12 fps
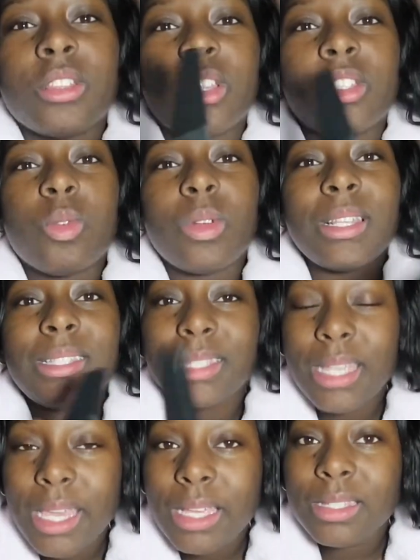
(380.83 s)
The
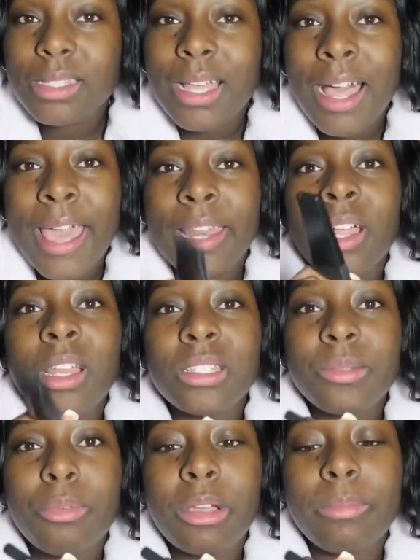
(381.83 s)
26th, I had
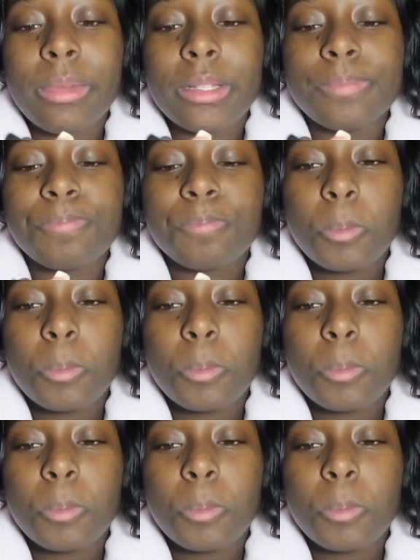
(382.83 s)
doctor's appointment,